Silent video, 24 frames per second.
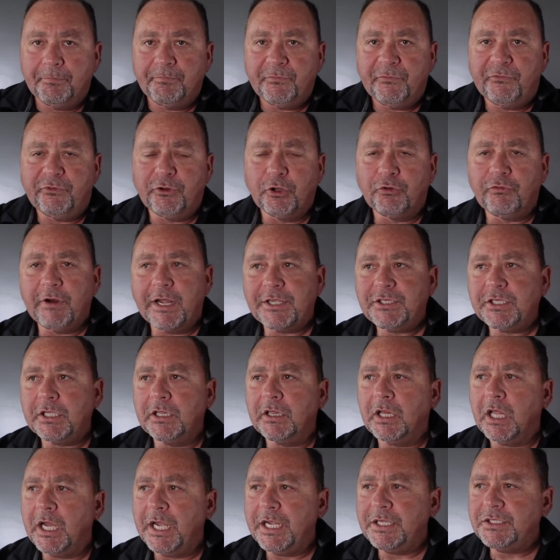
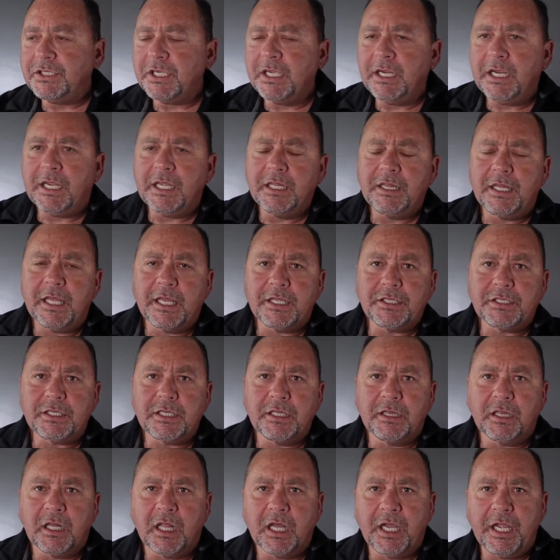fluorescent lights,
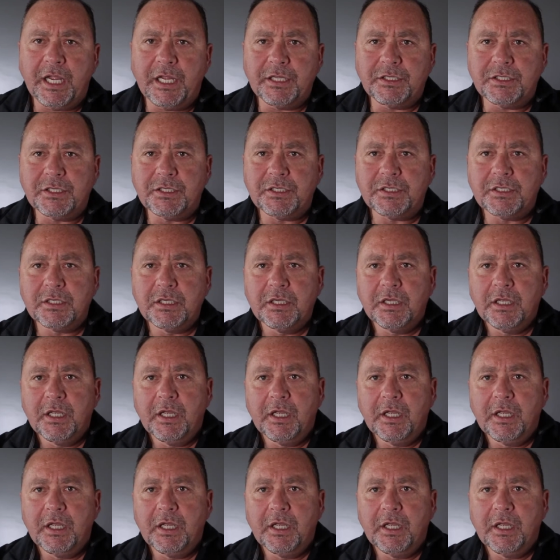incandescent lights,